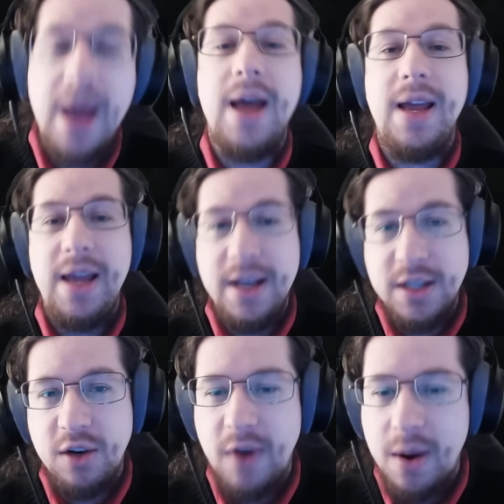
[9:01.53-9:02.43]
is
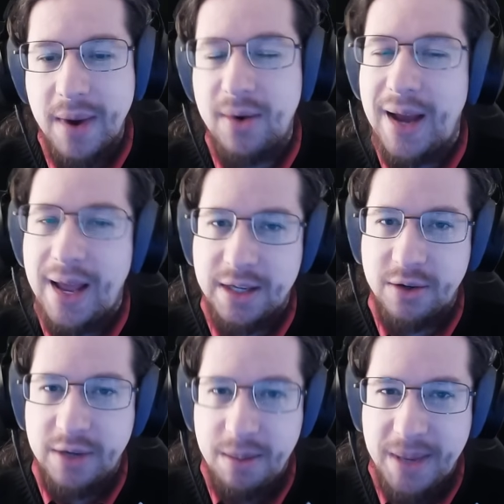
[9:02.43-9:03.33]
a great way to enhance
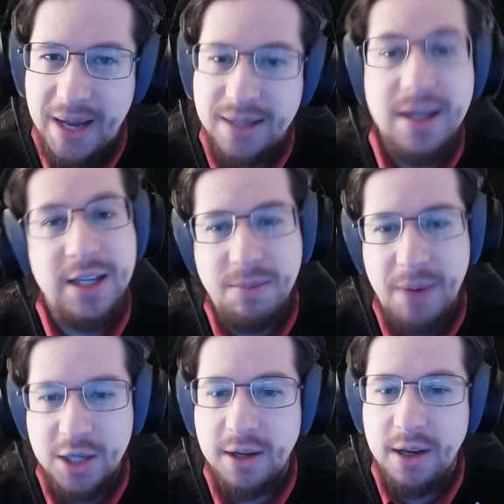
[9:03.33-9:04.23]
your DPS,
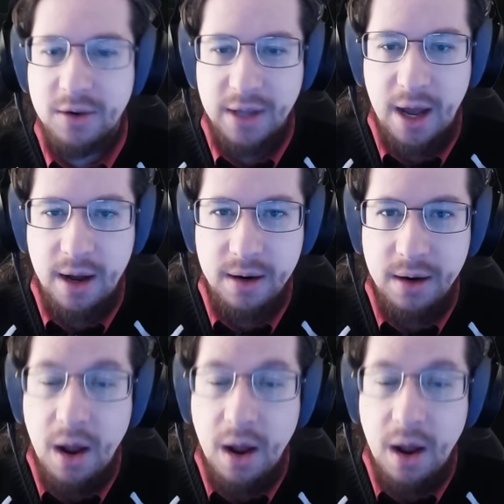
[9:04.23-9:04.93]
especially early on.